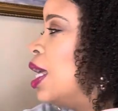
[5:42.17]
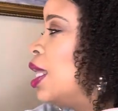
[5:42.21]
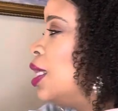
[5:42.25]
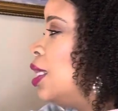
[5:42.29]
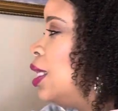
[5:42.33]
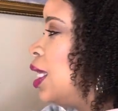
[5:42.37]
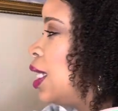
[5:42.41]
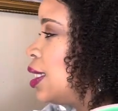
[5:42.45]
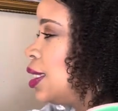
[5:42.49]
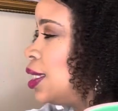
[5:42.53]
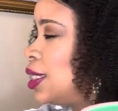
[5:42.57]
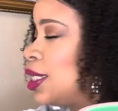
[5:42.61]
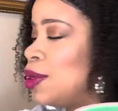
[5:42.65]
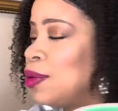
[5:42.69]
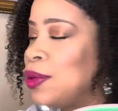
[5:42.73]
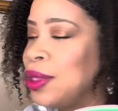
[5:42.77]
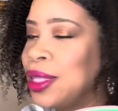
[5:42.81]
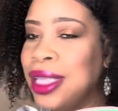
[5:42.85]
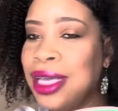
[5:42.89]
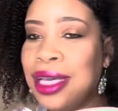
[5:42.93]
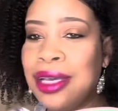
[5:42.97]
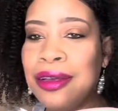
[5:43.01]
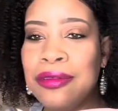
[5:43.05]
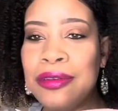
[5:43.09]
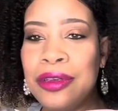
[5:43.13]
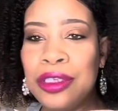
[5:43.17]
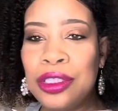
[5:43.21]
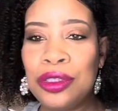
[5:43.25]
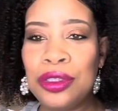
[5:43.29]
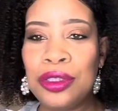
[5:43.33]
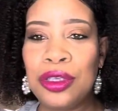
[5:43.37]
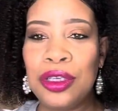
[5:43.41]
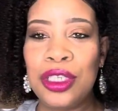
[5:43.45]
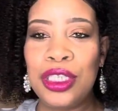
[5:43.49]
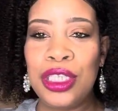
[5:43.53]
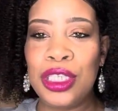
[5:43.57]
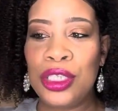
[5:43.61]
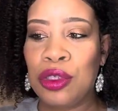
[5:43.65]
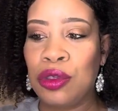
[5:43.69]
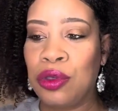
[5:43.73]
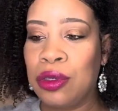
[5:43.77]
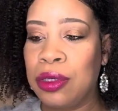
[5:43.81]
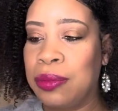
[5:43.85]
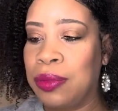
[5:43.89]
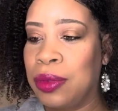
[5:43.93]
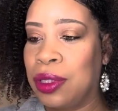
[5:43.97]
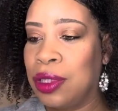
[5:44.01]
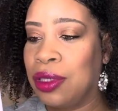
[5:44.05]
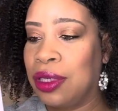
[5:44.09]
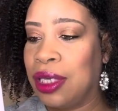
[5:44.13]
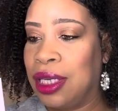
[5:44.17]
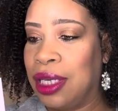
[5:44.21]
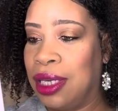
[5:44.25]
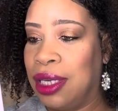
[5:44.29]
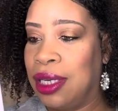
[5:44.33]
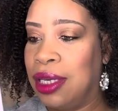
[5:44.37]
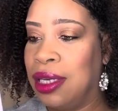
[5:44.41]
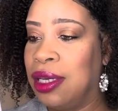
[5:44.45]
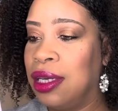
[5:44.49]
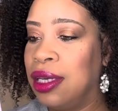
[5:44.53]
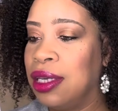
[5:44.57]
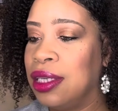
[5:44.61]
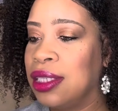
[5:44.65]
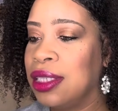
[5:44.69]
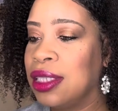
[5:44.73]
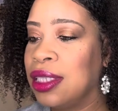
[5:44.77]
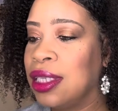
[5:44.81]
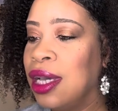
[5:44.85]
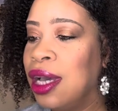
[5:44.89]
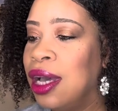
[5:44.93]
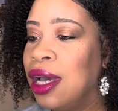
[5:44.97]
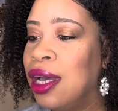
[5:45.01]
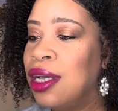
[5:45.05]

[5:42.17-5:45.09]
Let's see what the official descriptor is.